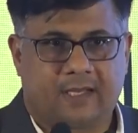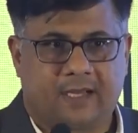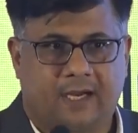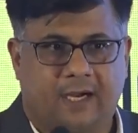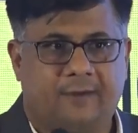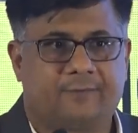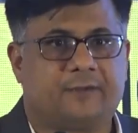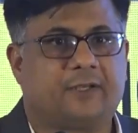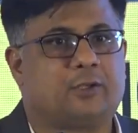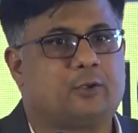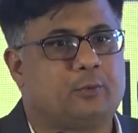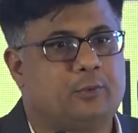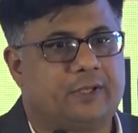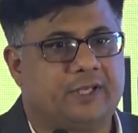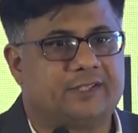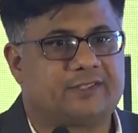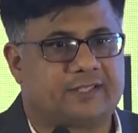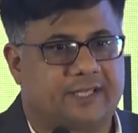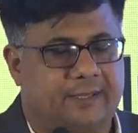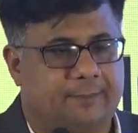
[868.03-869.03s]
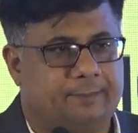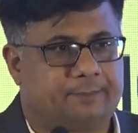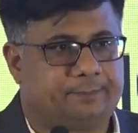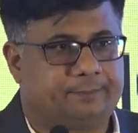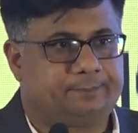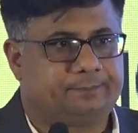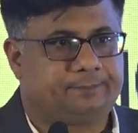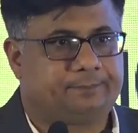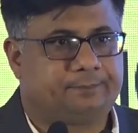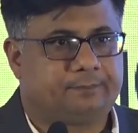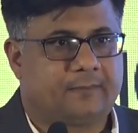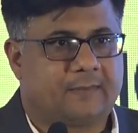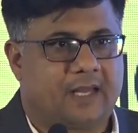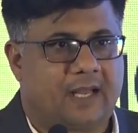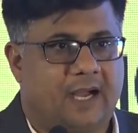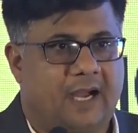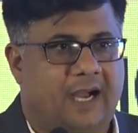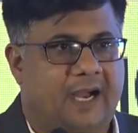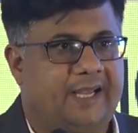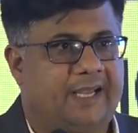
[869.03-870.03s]
after 2 years' time.
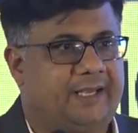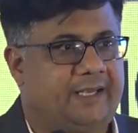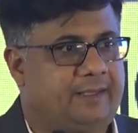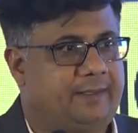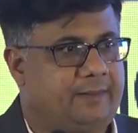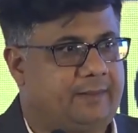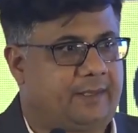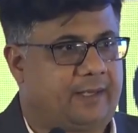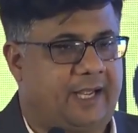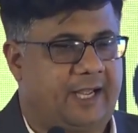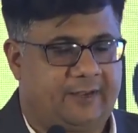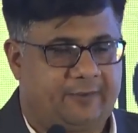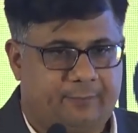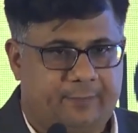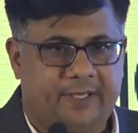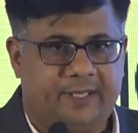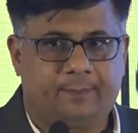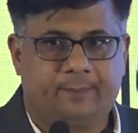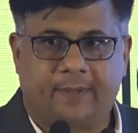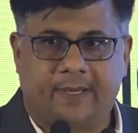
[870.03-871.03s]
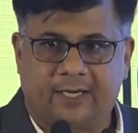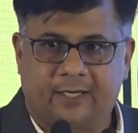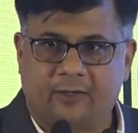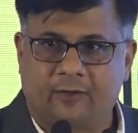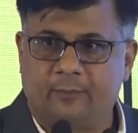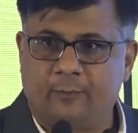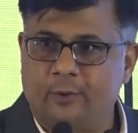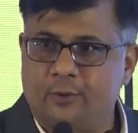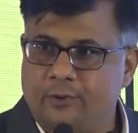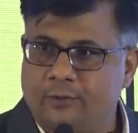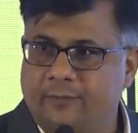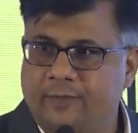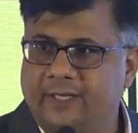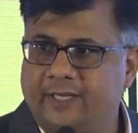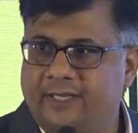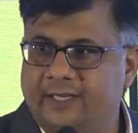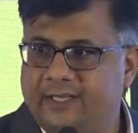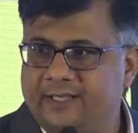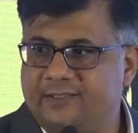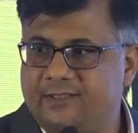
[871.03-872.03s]
I have been part of mutual fund
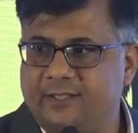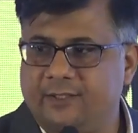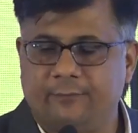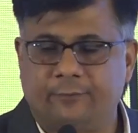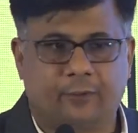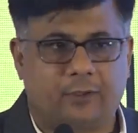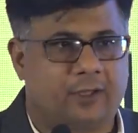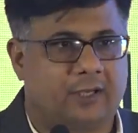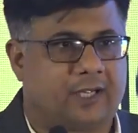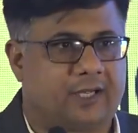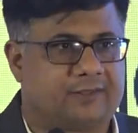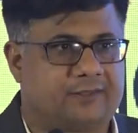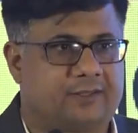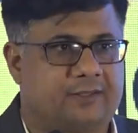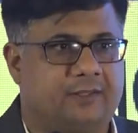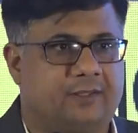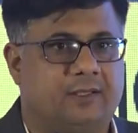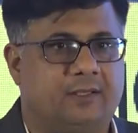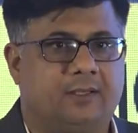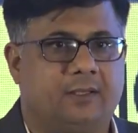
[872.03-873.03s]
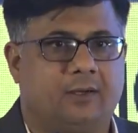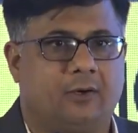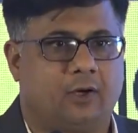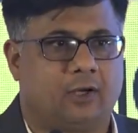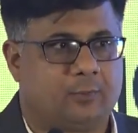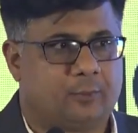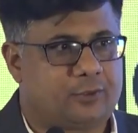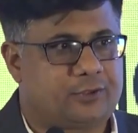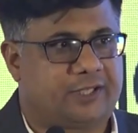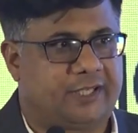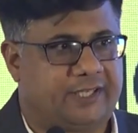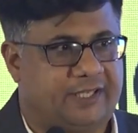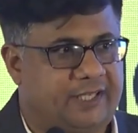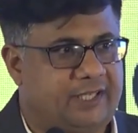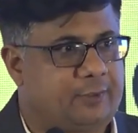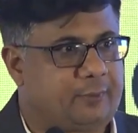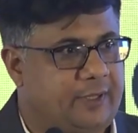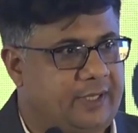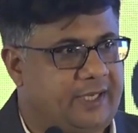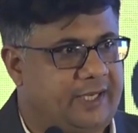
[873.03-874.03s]
industry for last almost
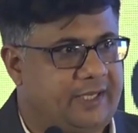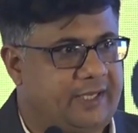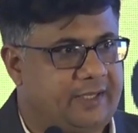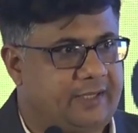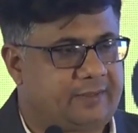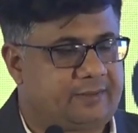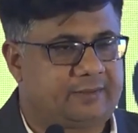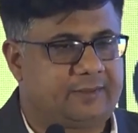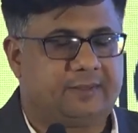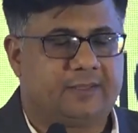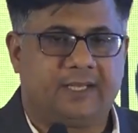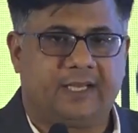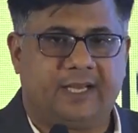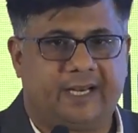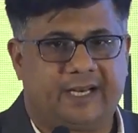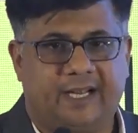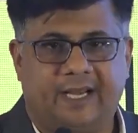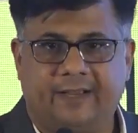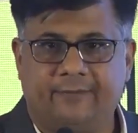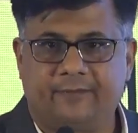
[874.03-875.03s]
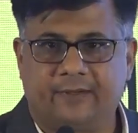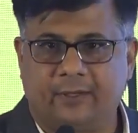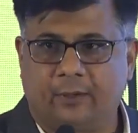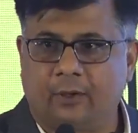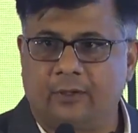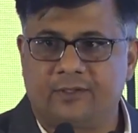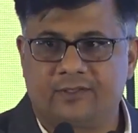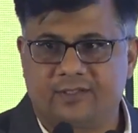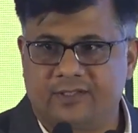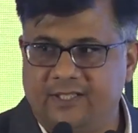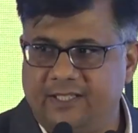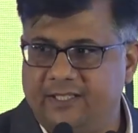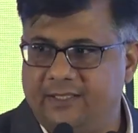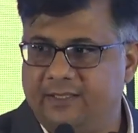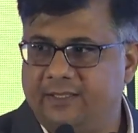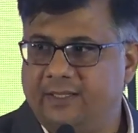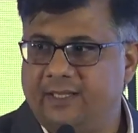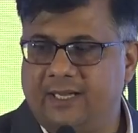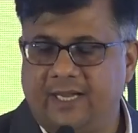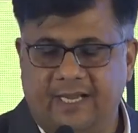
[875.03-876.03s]
18-20 years, and I have not seen
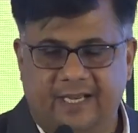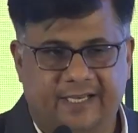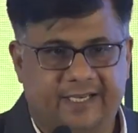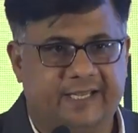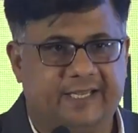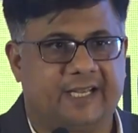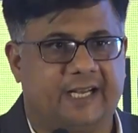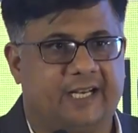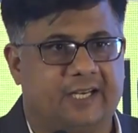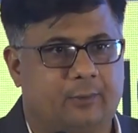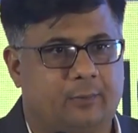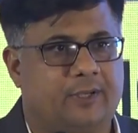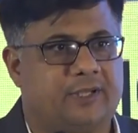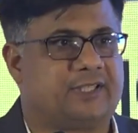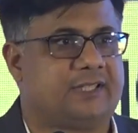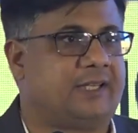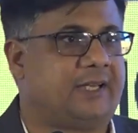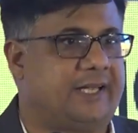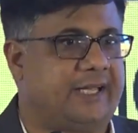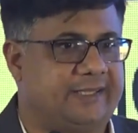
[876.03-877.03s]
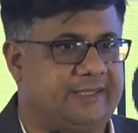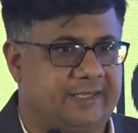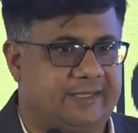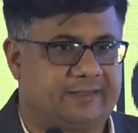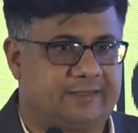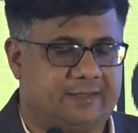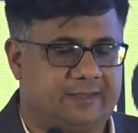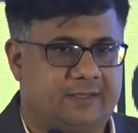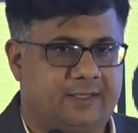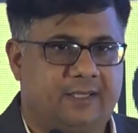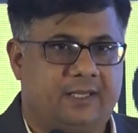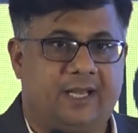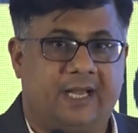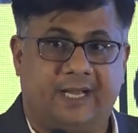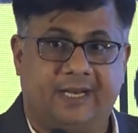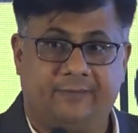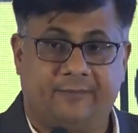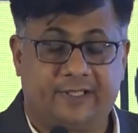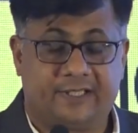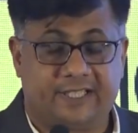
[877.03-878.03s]
any calculation like this,
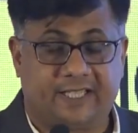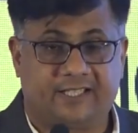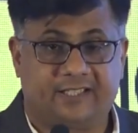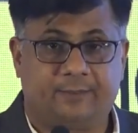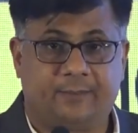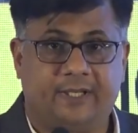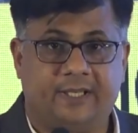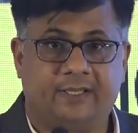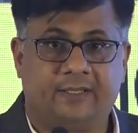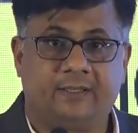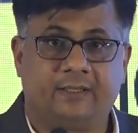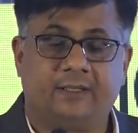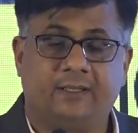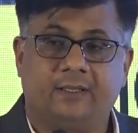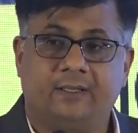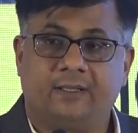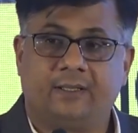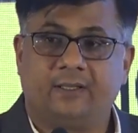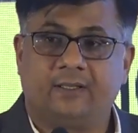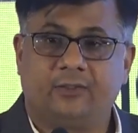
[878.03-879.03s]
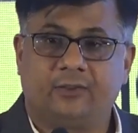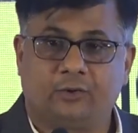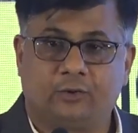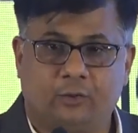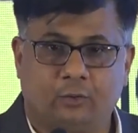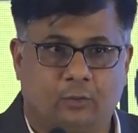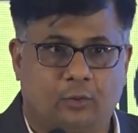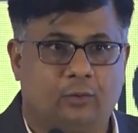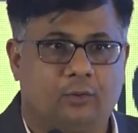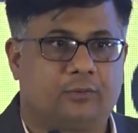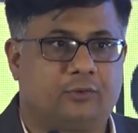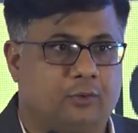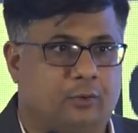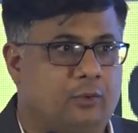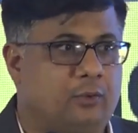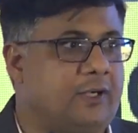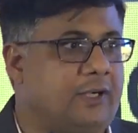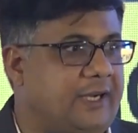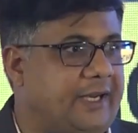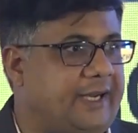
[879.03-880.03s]
and which has been so
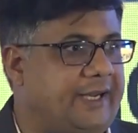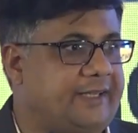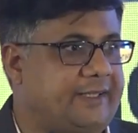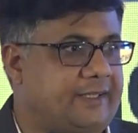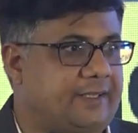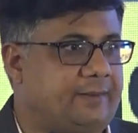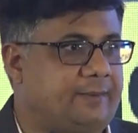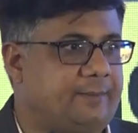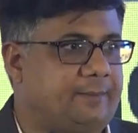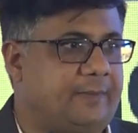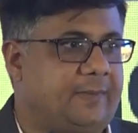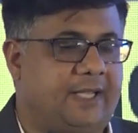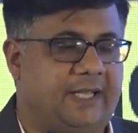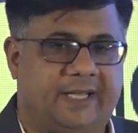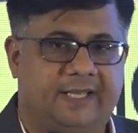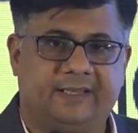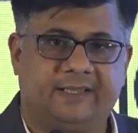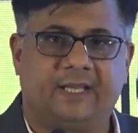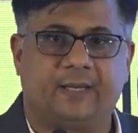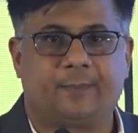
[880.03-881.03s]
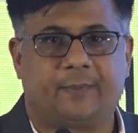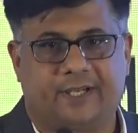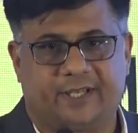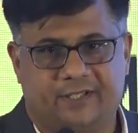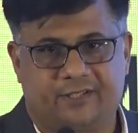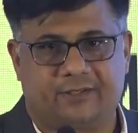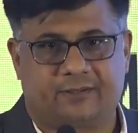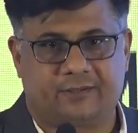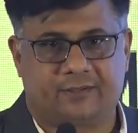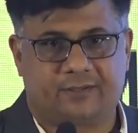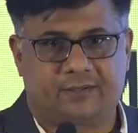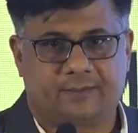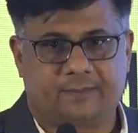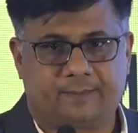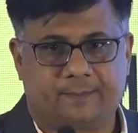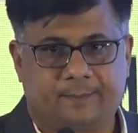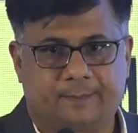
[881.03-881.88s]
correct in their predictions.